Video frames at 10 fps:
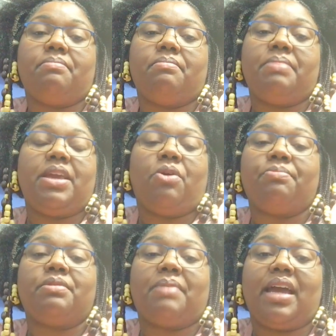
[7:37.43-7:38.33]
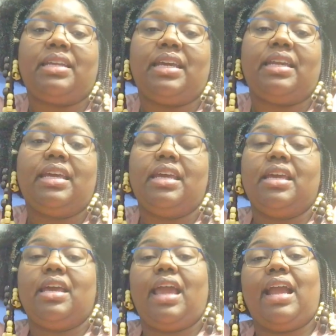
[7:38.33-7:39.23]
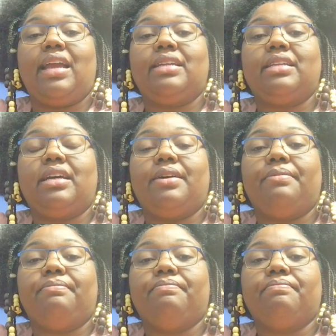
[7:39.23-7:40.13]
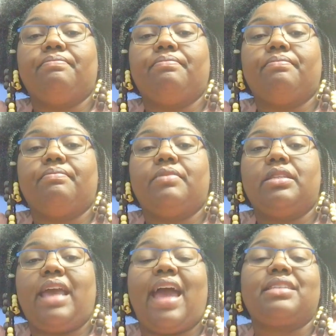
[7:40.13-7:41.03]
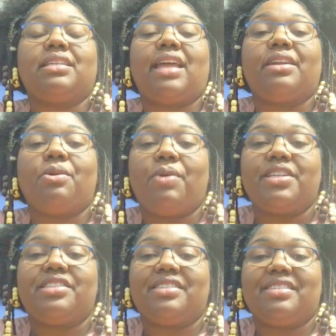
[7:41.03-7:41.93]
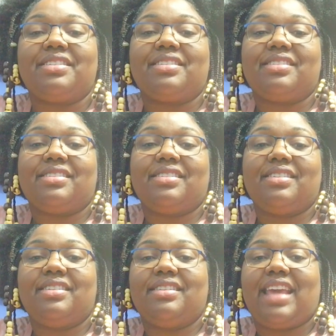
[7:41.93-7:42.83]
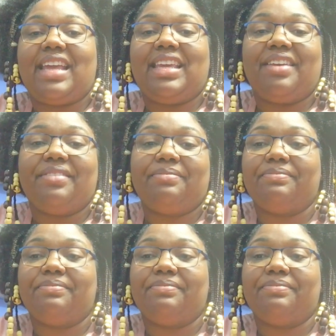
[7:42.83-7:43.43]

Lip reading: be open minded and ask a lot of questions. Thank you.